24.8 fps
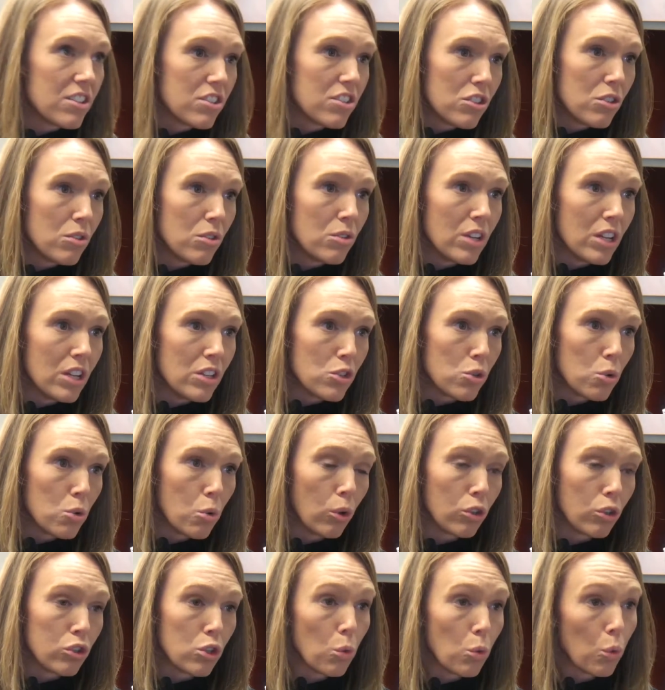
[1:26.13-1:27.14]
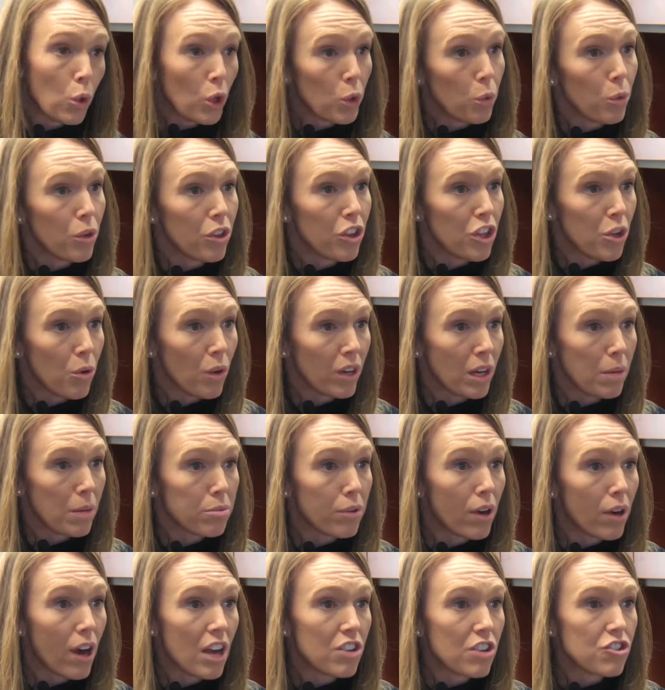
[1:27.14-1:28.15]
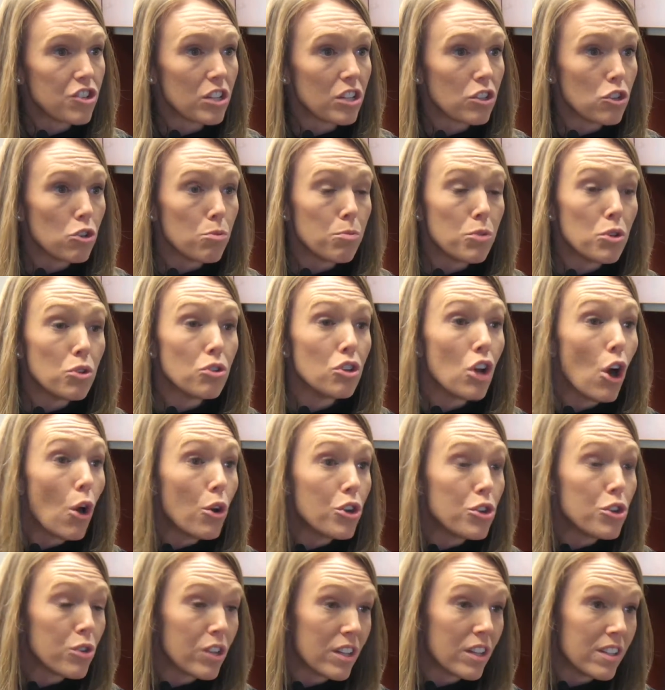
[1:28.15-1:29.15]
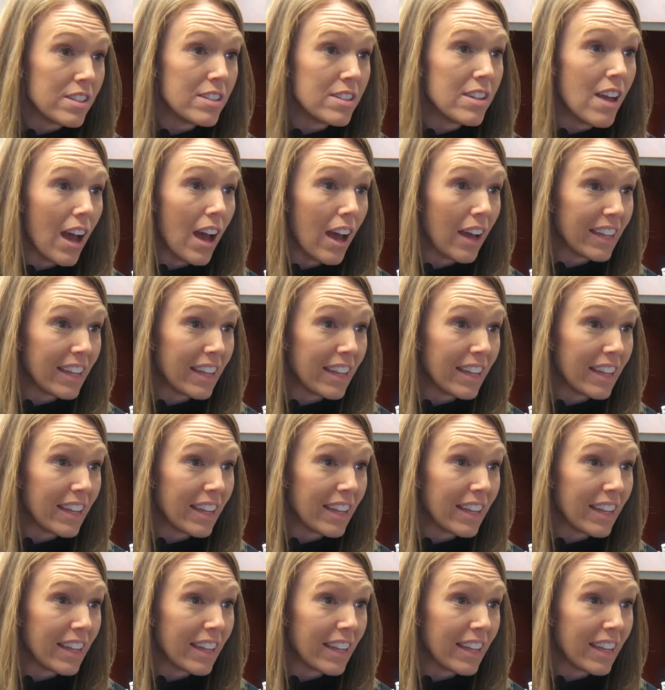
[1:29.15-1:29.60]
a student in school to work with you on a project whom you know you could